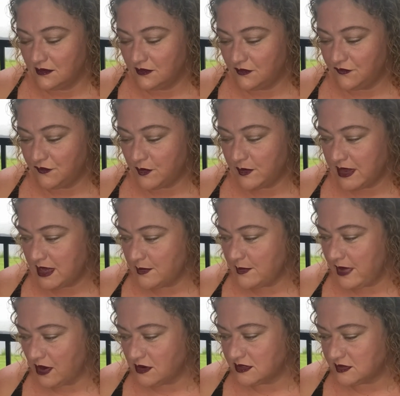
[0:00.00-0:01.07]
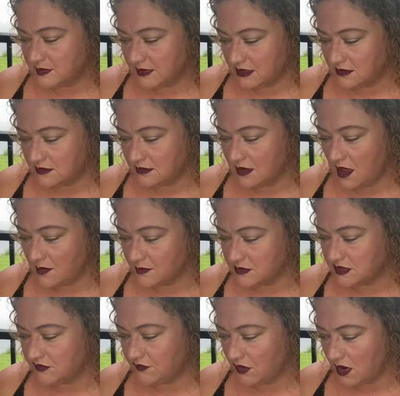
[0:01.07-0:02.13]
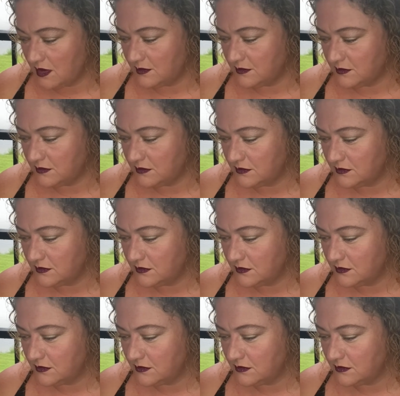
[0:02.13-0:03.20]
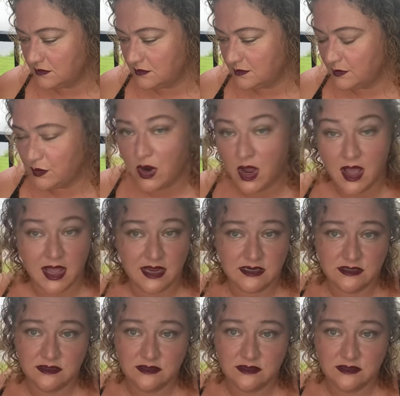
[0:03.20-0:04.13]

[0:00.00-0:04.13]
For me, embarrassment comes from pride,